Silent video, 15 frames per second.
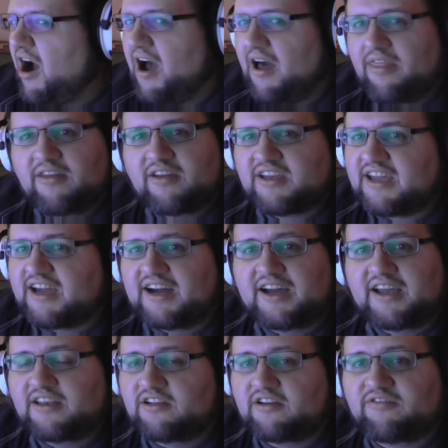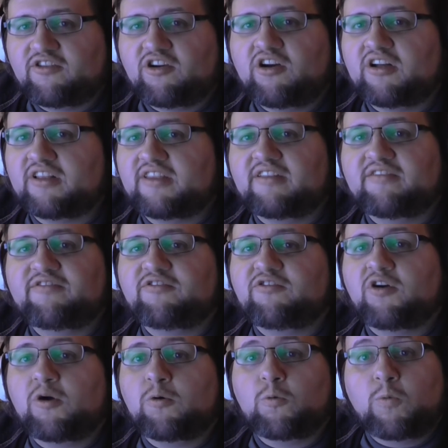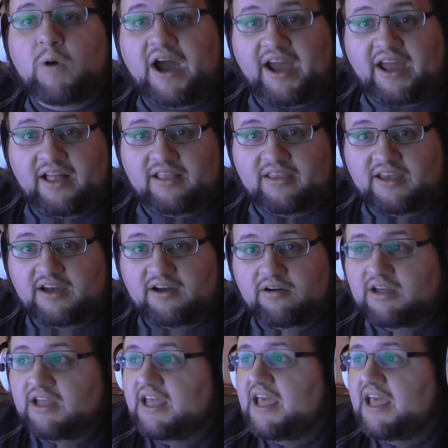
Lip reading: other kind of content for a while now,